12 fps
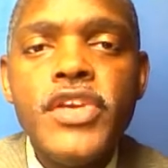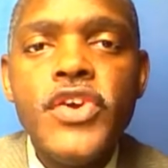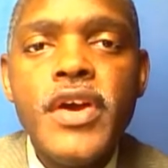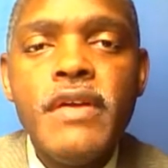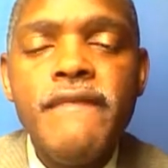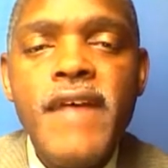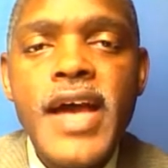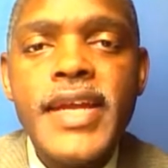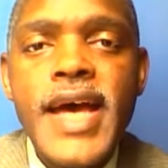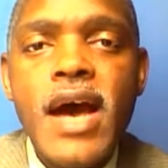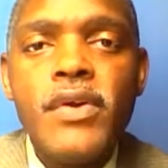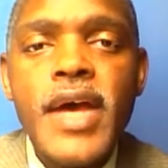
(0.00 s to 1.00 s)
you're going to
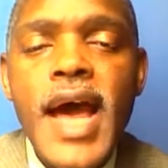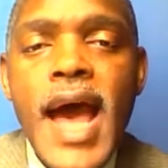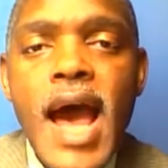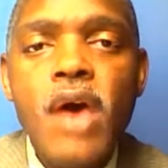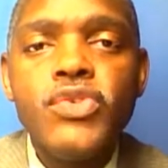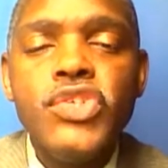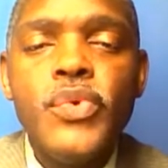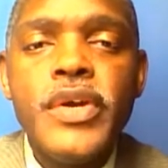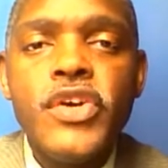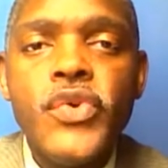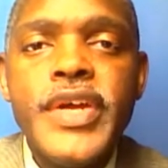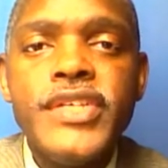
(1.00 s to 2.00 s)
find out how to
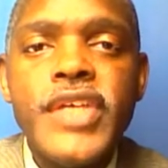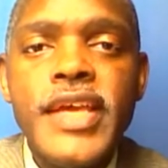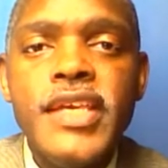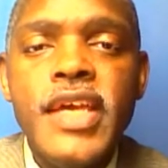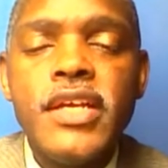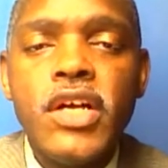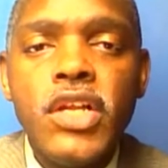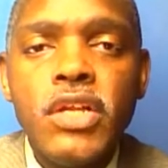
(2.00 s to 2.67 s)
increase and get